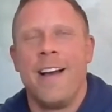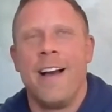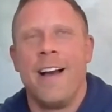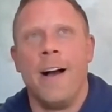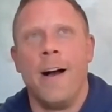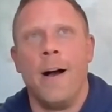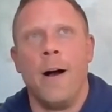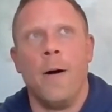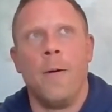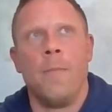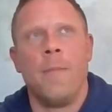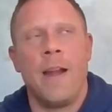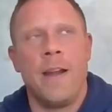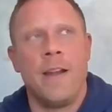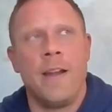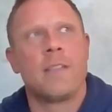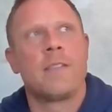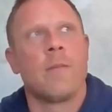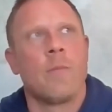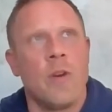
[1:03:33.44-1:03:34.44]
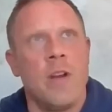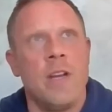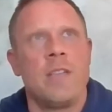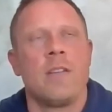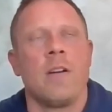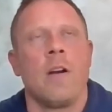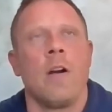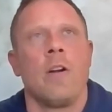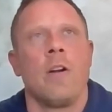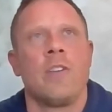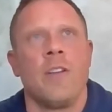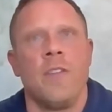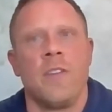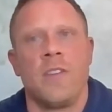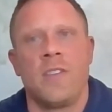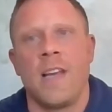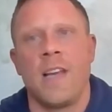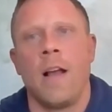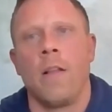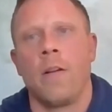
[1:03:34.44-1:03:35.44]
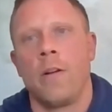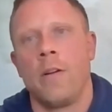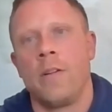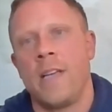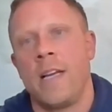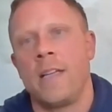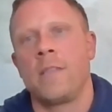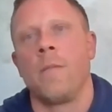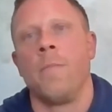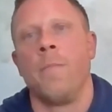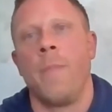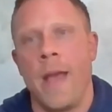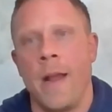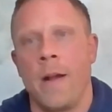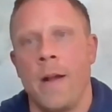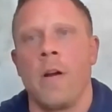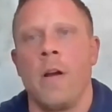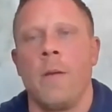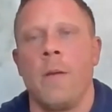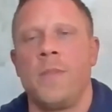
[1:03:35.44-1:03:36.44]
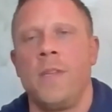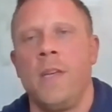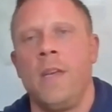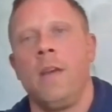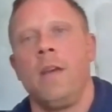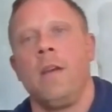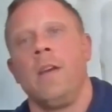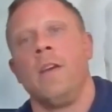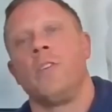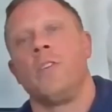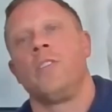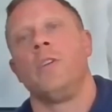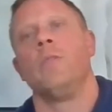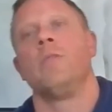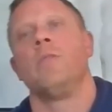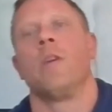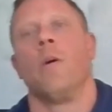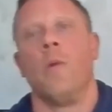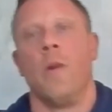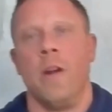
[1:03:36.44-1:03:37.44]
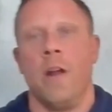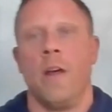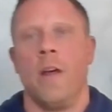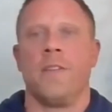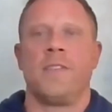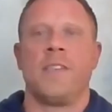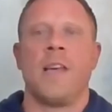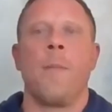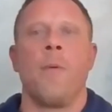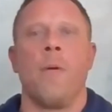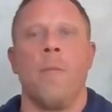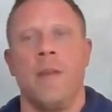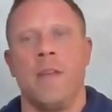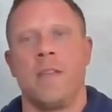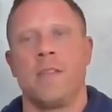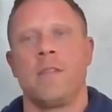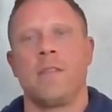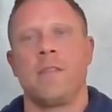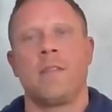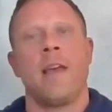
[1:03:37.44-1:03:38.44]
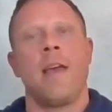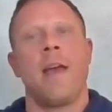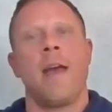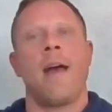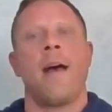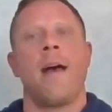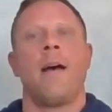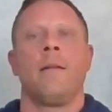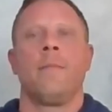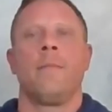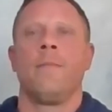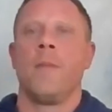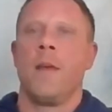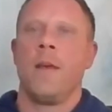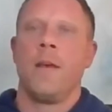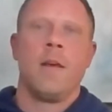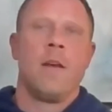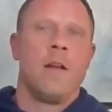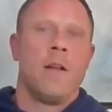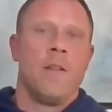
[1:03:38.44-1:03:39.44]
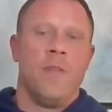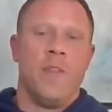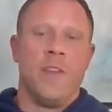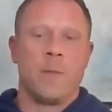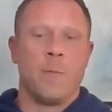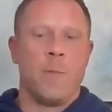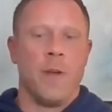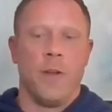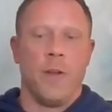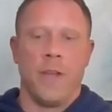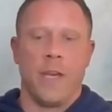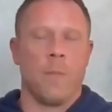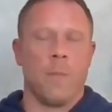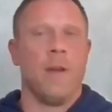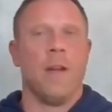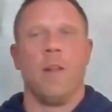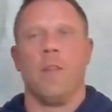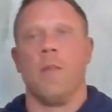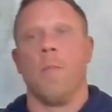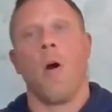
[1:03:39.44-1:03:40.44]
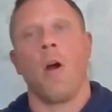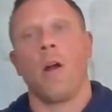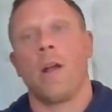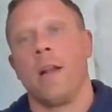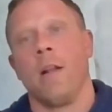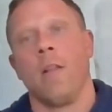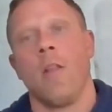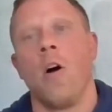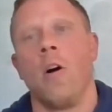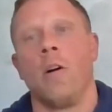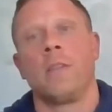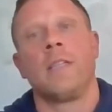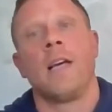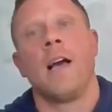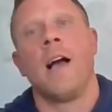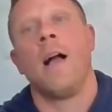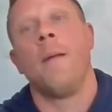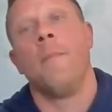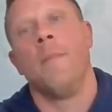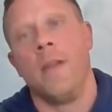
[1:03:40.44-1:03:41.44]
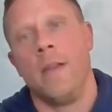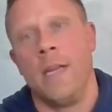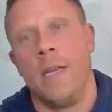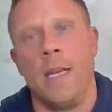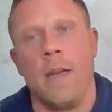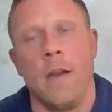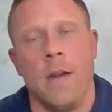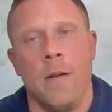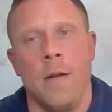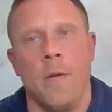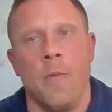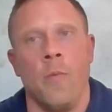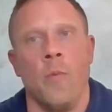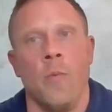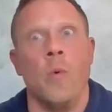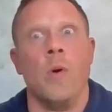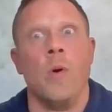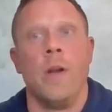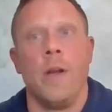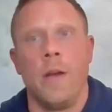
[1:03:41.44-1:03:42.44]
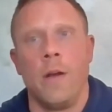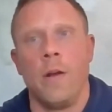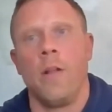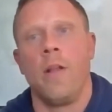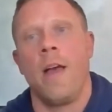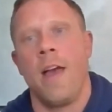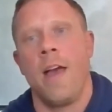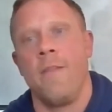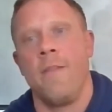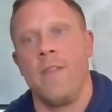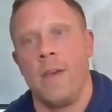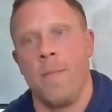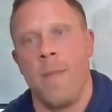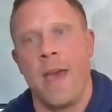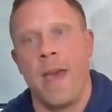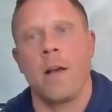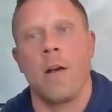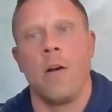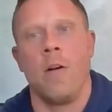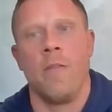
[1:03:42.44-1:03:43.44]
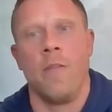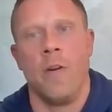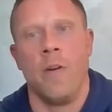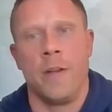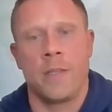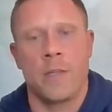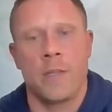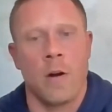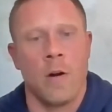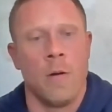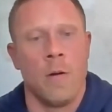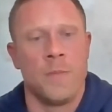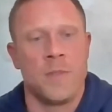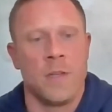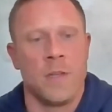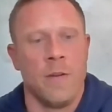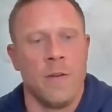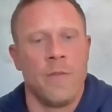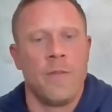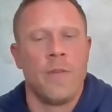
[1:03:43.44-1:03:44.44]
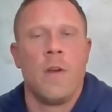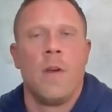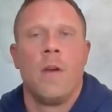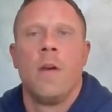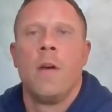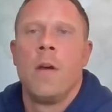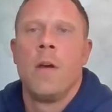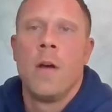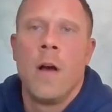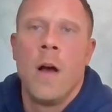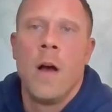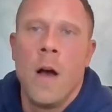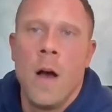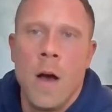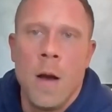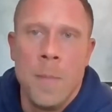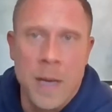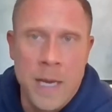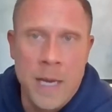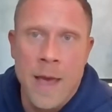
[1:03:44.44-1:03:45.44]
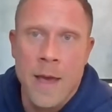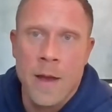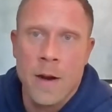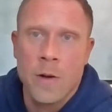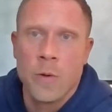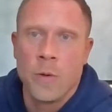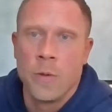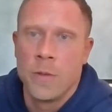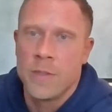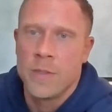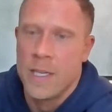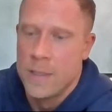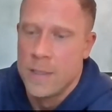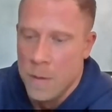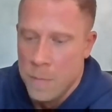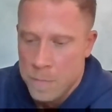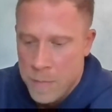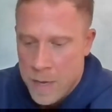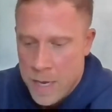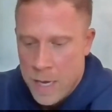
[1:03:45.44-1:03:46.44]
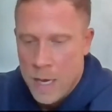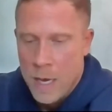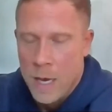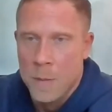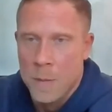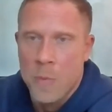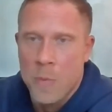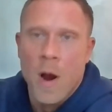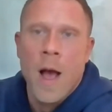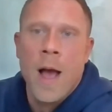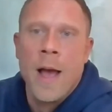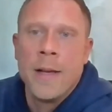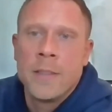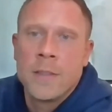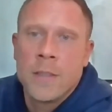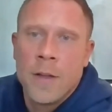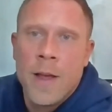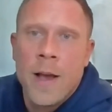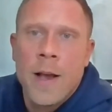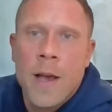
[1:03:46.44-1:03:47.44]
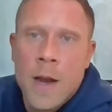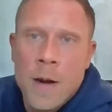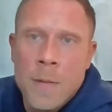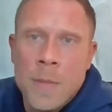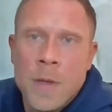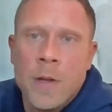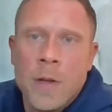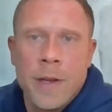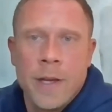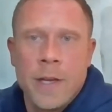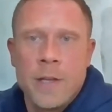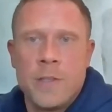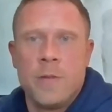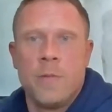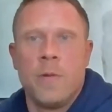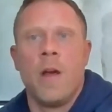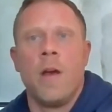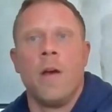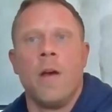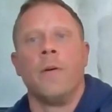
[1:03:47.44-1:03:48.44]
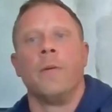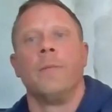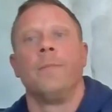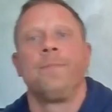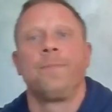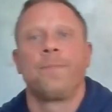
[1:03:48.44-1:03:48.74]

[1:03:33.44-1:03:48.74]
And I did some research, and the sellers had some bankruptcy issues on another separate business they had. This building had been on the market a long time, and it needed a real heavy makeover in terms of mechanicals. That's a big price on that kind of building, as you know.